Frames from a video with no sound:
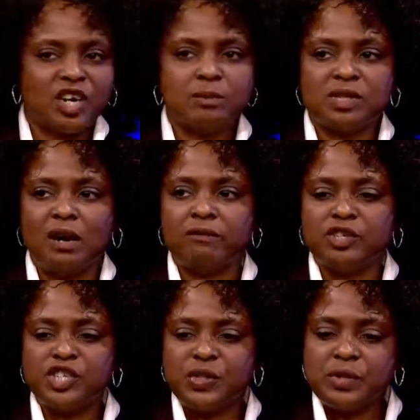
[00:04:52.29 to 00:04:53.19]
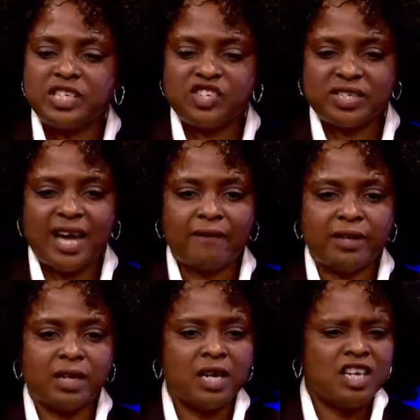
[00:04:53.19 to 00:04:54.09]
terms of the students just
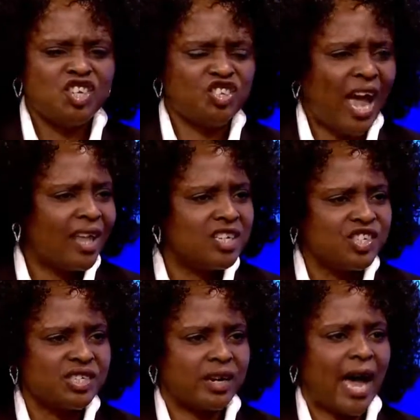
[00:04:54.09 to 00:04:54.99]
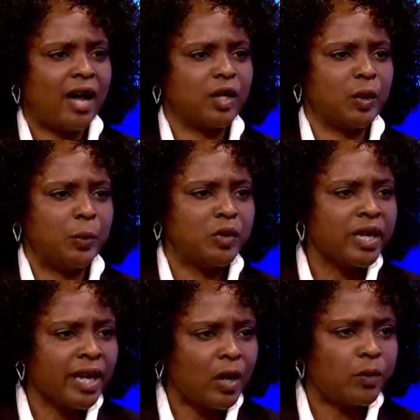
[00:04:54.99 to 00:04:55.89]
having challenges on how to
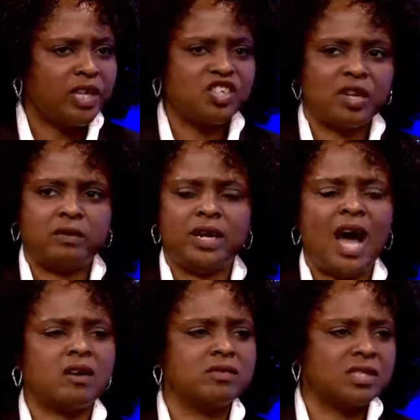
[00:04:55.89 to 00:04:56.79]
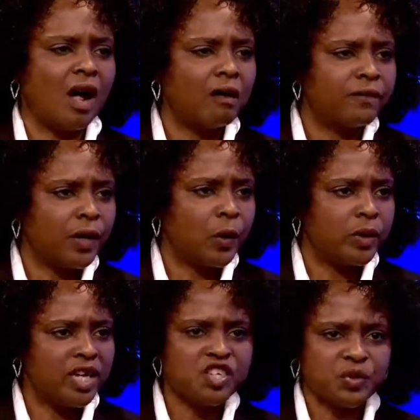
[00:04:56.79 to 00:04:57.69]
communicate with each other and how to resolve their
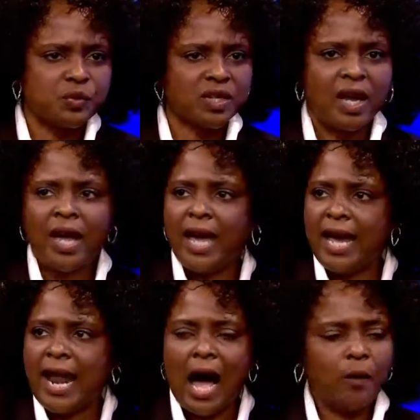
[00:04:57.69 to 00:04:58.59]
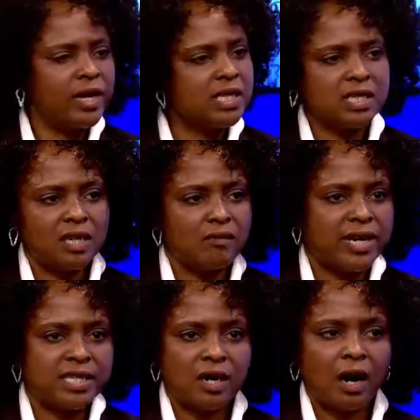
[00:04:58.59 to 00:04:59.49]
own issues. And our incident
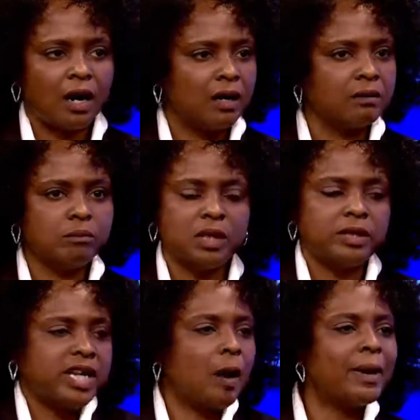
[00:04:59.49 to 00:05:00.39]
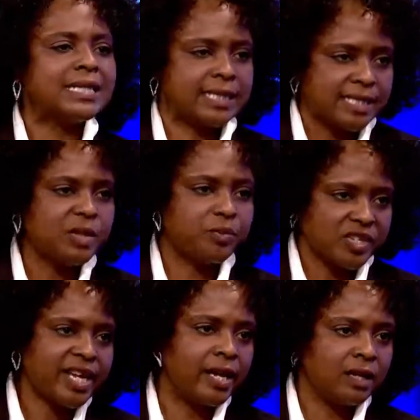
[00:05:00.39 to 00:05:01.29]
rates are down by
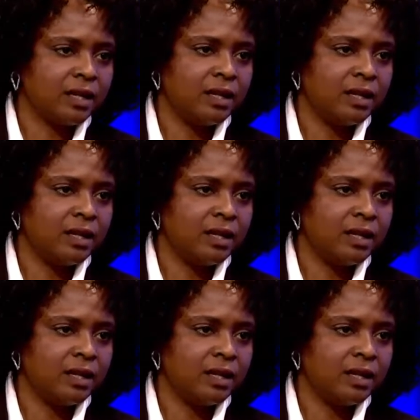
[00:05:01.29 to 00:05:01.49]
60%.